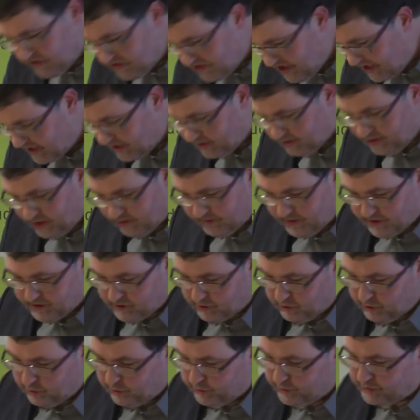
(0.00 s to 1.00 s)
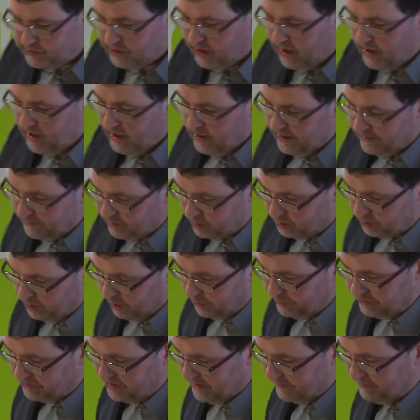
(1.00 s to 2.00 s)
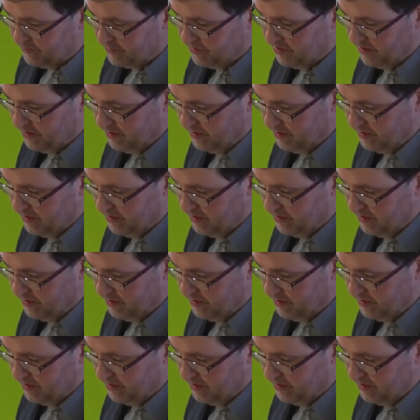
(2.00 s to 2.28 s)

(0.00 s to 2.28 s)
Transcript: secondary schools, the concepts